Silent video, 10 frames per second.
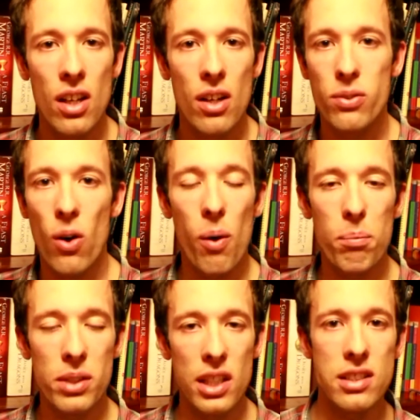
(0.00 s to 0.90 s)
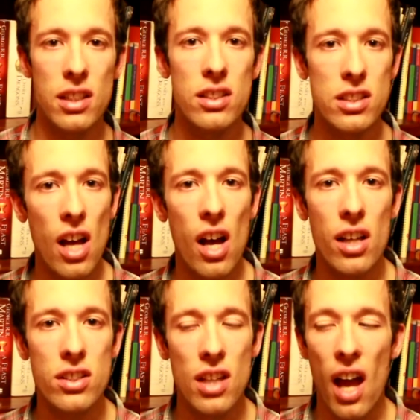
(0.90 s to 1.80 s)
from distant
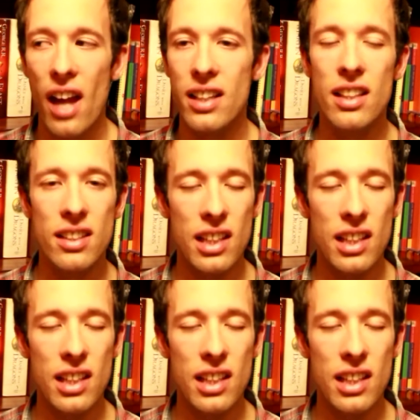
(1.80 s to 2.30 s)
stars and